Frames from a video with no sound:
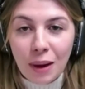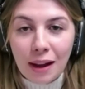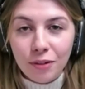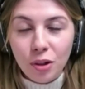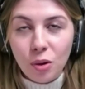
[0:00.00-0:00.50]

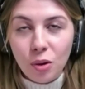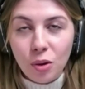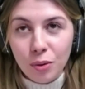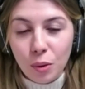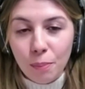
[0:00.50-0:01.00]
If you
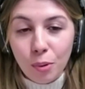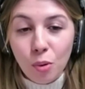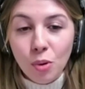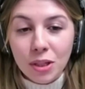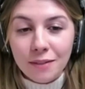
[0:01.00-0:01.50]
haven't got
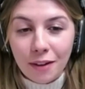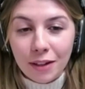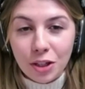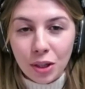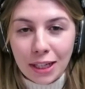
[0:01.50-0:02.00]
everyone on
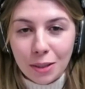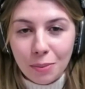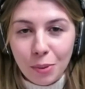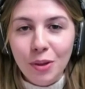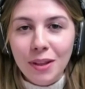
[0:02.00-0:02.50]
board, it's very
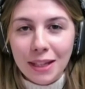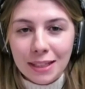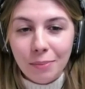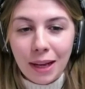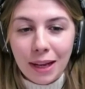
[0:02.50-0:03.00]
tricky to
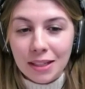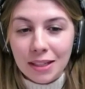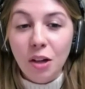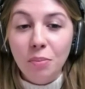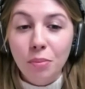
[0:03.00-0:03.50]
put things in place.